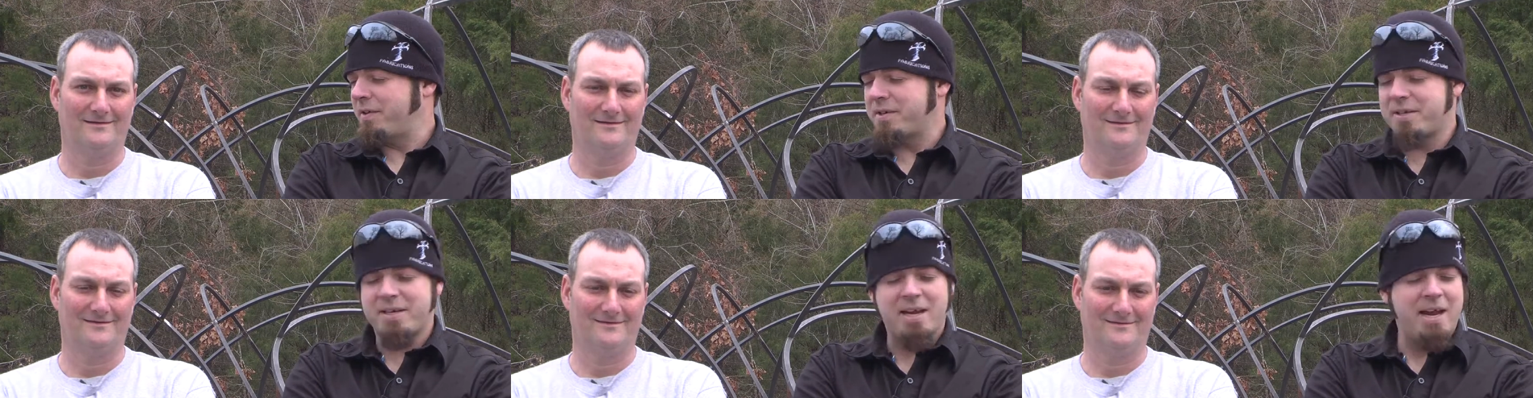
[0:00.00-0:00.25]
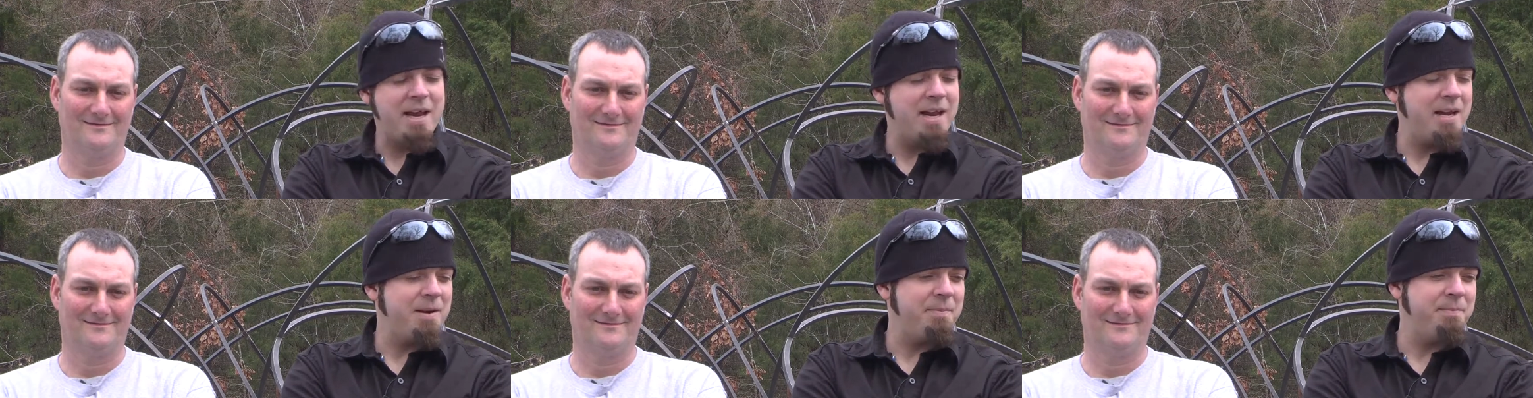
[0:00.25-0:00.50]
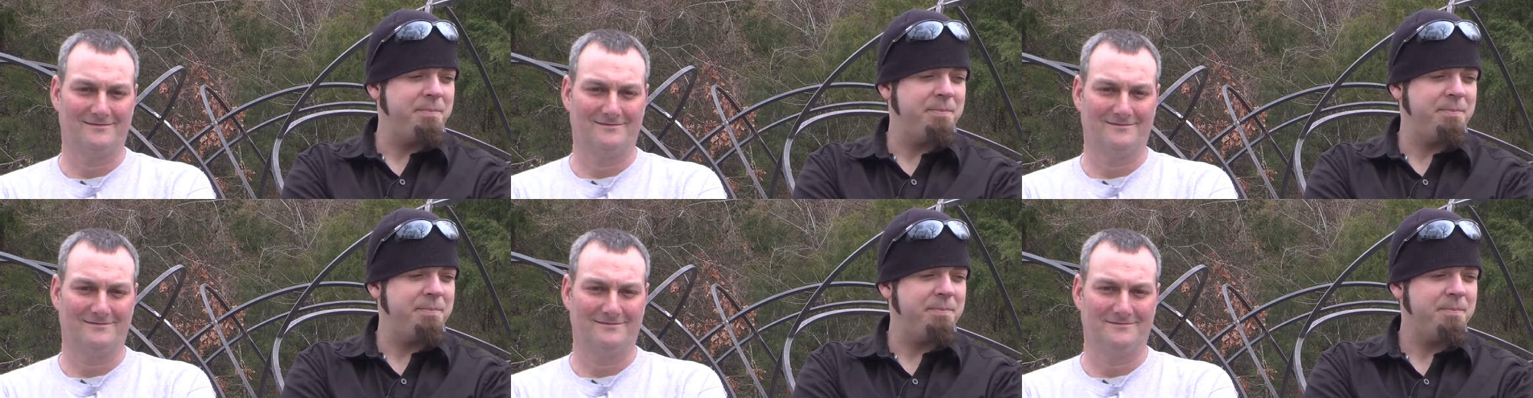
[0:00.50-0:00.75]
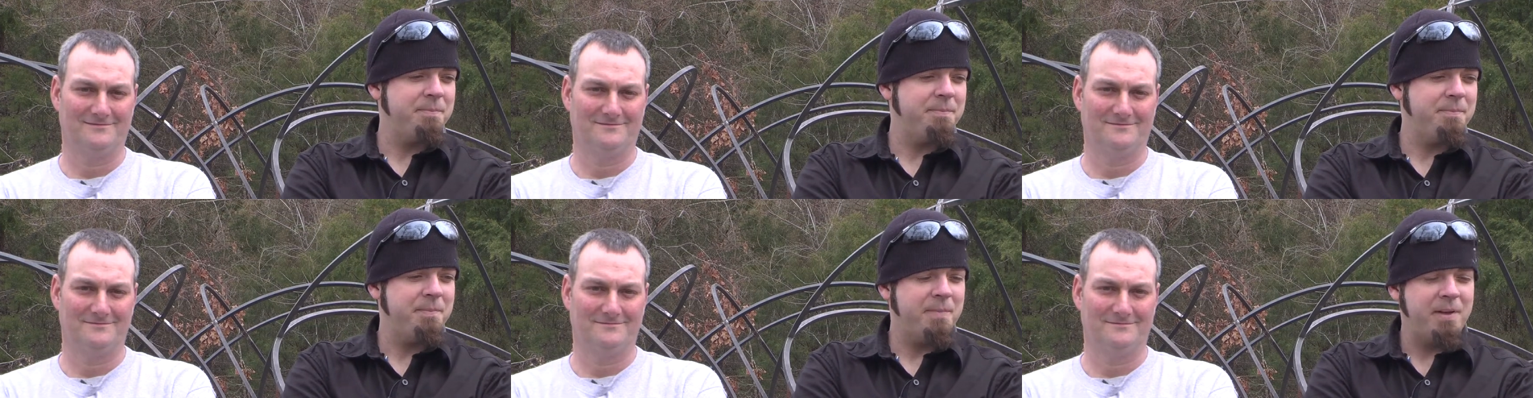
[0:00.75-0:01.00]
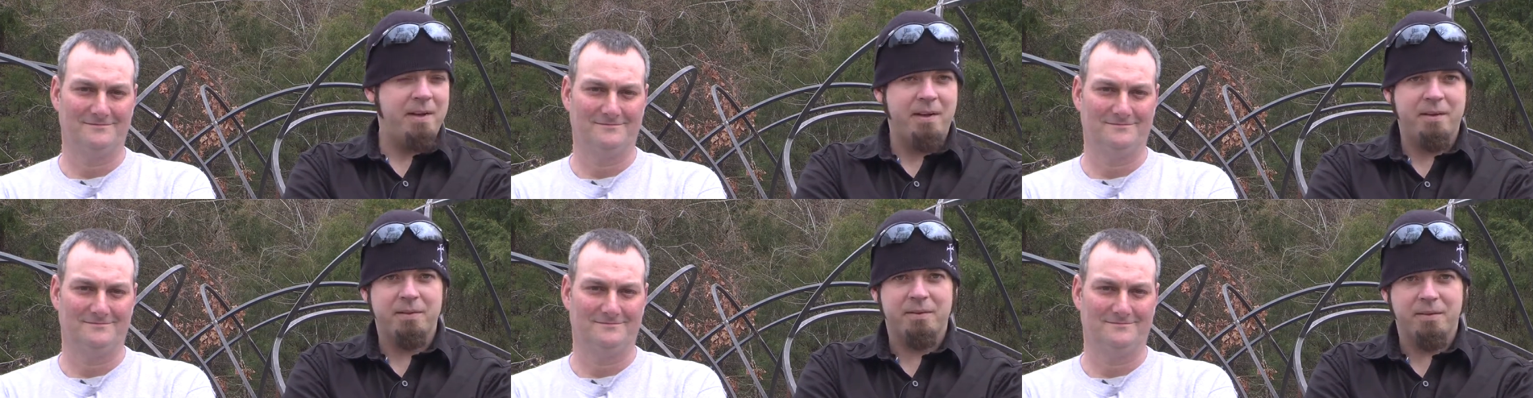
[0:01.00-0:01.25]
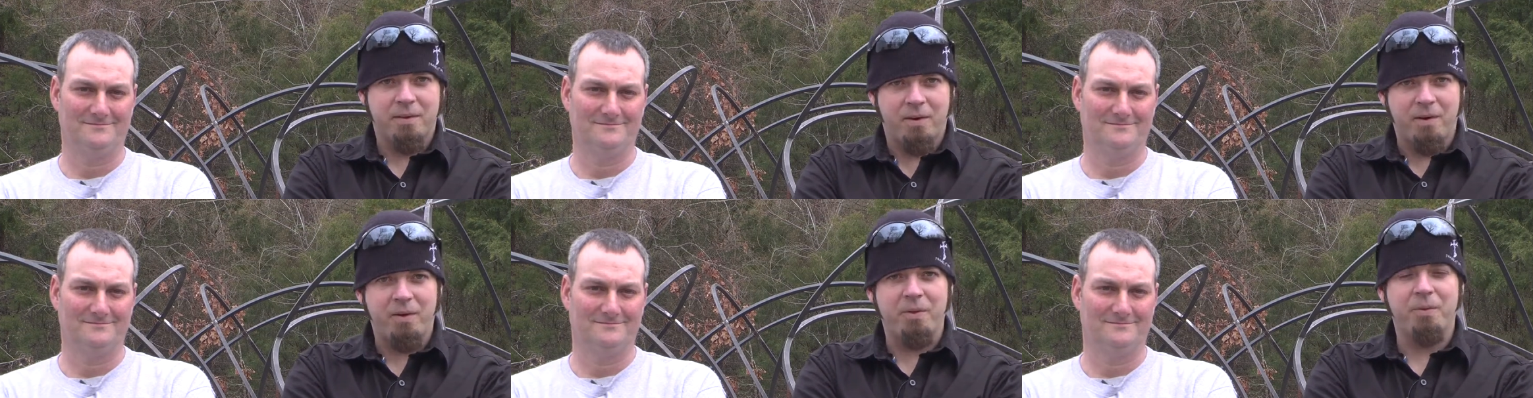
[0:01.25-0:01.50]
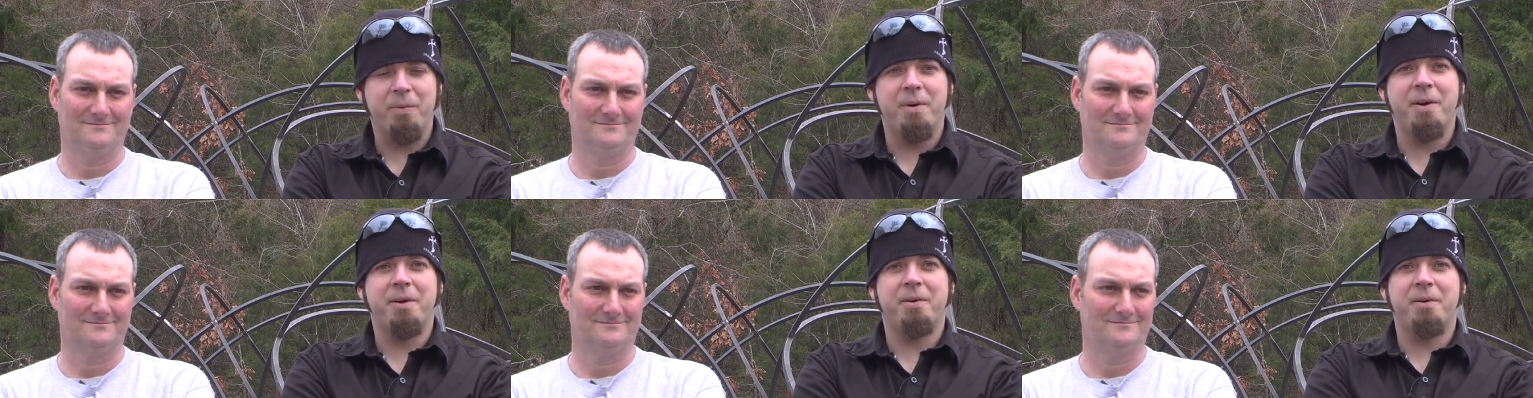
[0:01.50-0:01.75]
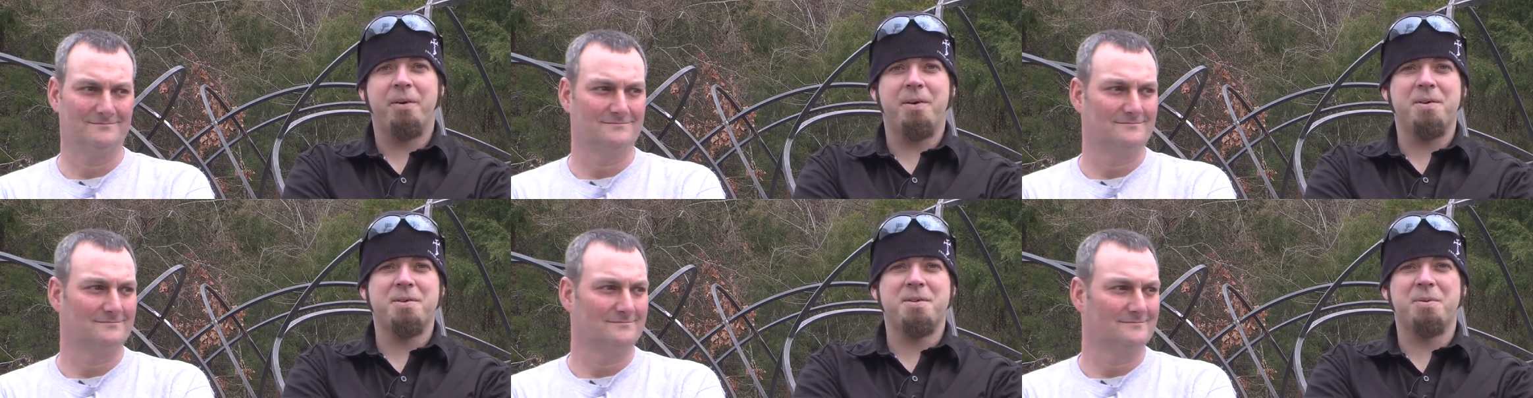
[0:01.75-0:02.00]
Speaker 1: same all the way
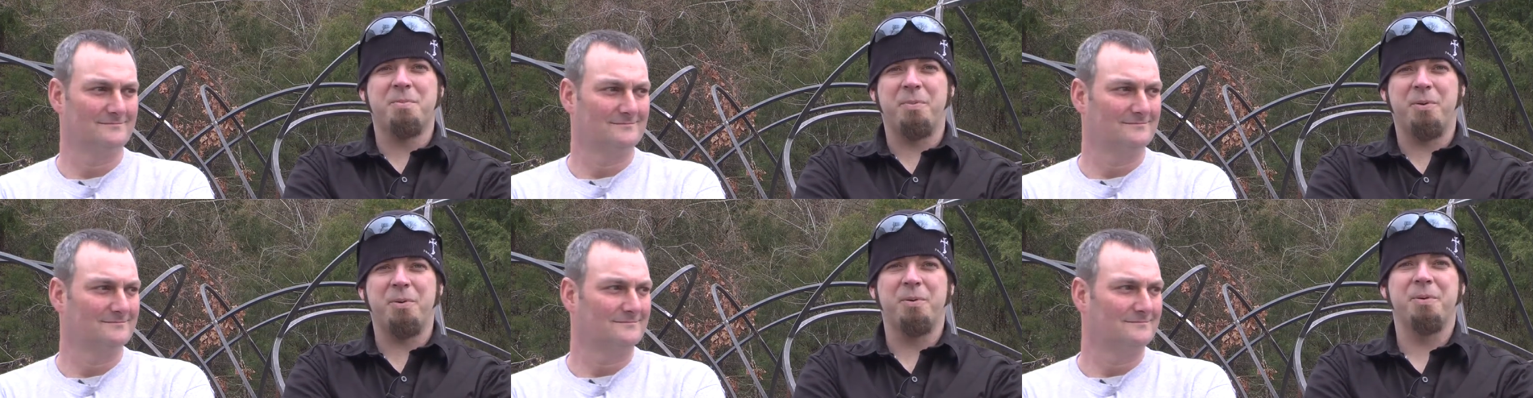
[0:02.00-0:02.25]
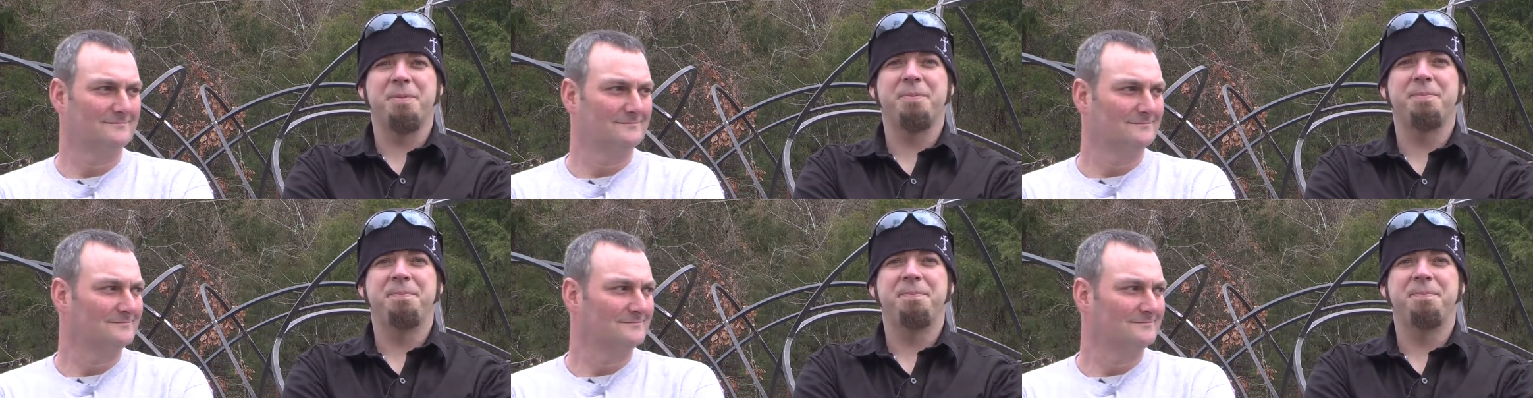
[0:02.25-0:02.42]
across the board.